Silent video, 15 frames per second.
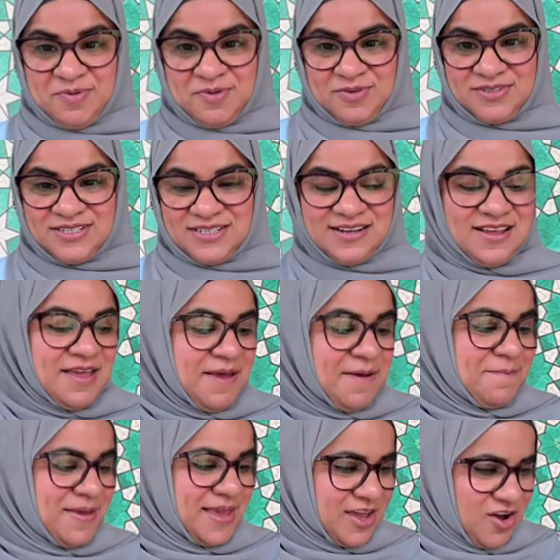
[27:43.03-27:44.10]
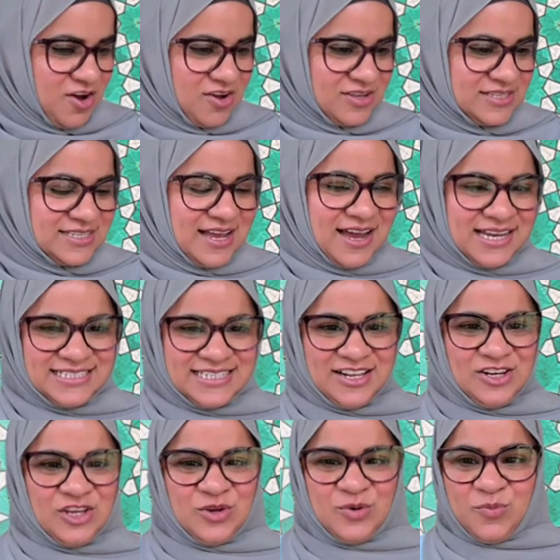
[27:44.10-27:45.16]
And that connection is
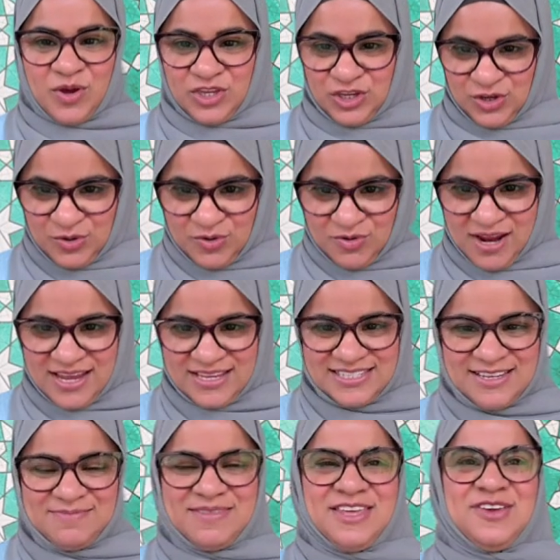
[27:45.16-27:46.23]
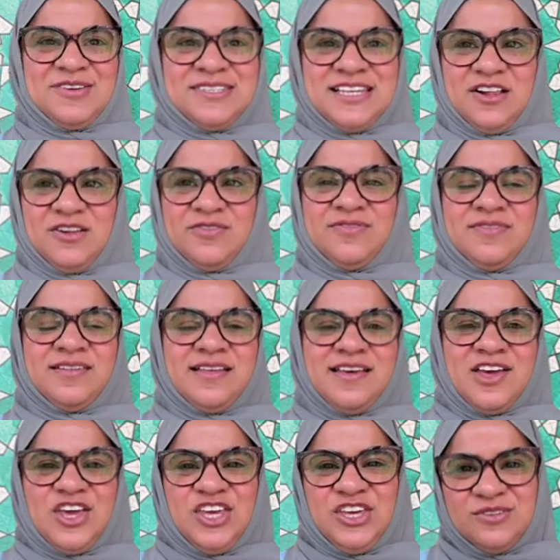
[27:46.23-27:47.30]
so important, because I tell
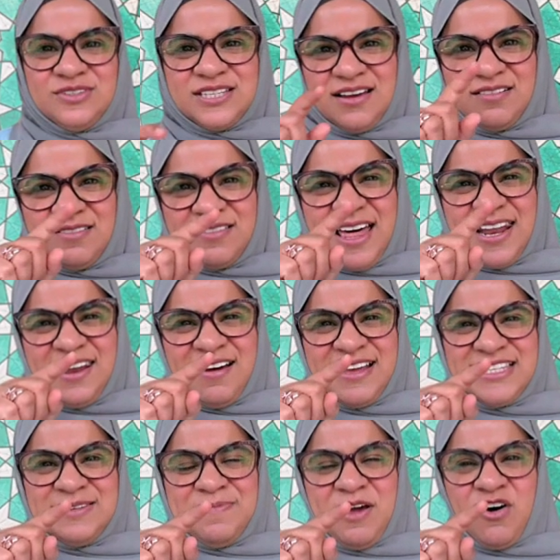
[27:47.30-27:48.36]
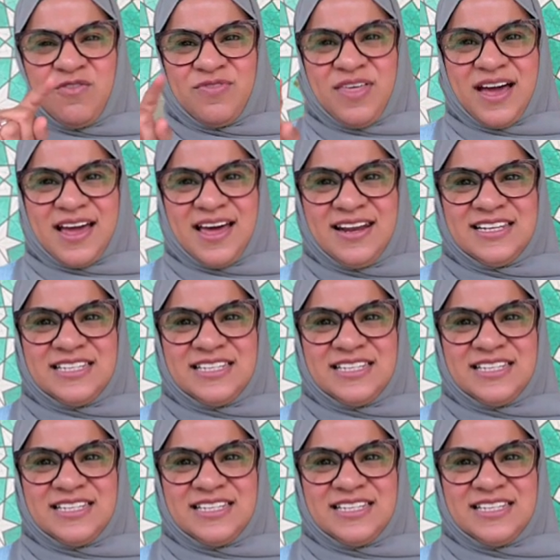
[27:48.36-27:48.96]
you, when you create something yourself,